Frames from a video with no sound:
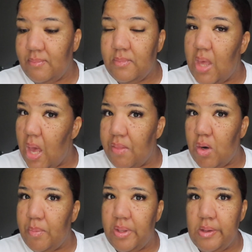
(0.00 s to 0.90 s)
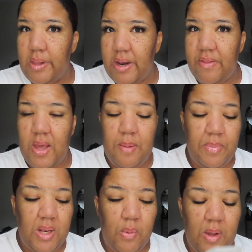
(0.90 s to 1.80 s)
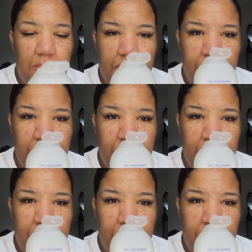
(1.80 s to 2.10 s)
yeah, that'll be a lot of that. But anyway,